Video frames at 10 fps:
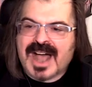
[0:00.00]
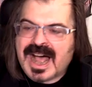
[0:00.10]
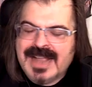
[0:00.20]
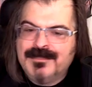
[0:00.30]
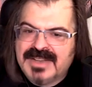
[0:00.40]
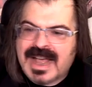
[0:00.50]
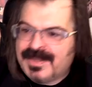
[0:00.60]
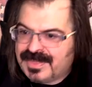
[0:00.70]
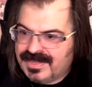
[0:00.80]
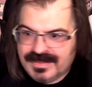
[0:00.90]
I'm
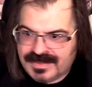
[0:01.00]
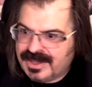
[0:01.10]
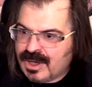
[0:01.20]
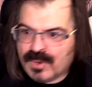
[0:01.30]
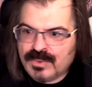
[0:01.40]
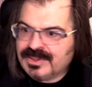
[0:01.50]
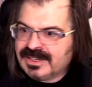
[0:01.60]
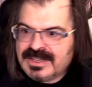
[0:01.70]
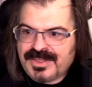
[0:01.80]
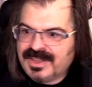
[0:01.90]
not the
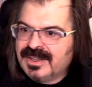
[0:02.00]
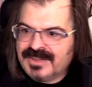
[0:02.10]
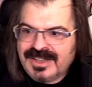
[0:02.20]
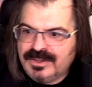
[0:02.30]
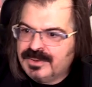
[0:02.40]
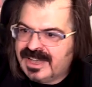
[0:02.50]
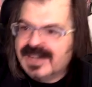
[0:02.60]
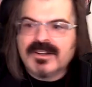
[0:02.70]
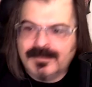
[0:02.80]
only thing that you care